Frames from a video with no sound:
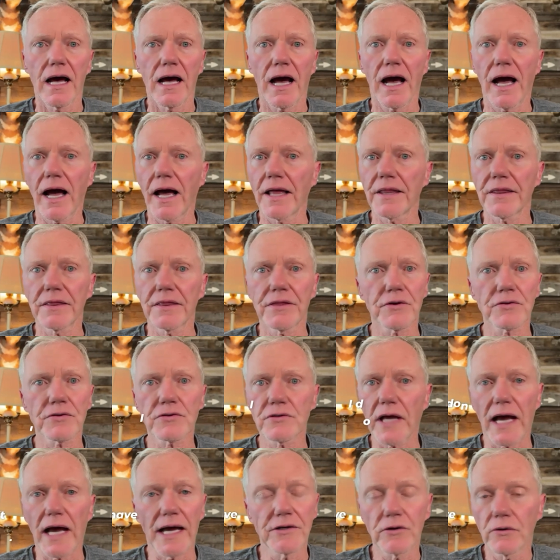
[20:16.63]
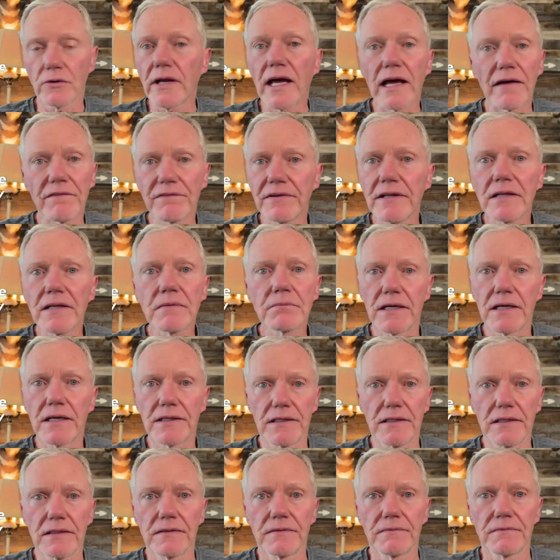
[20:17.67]
I, there's, I don't have any
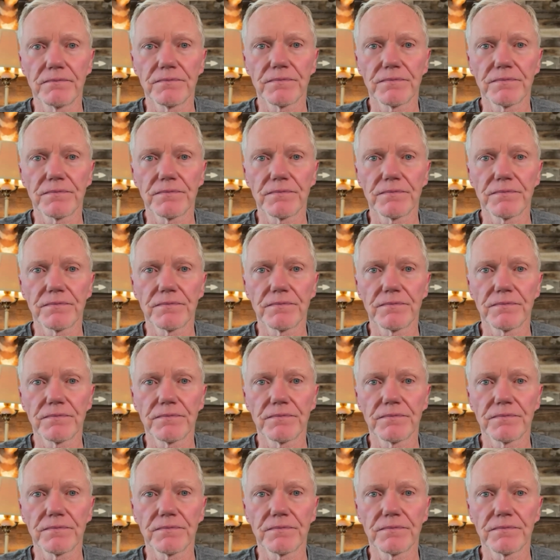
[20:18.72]
money.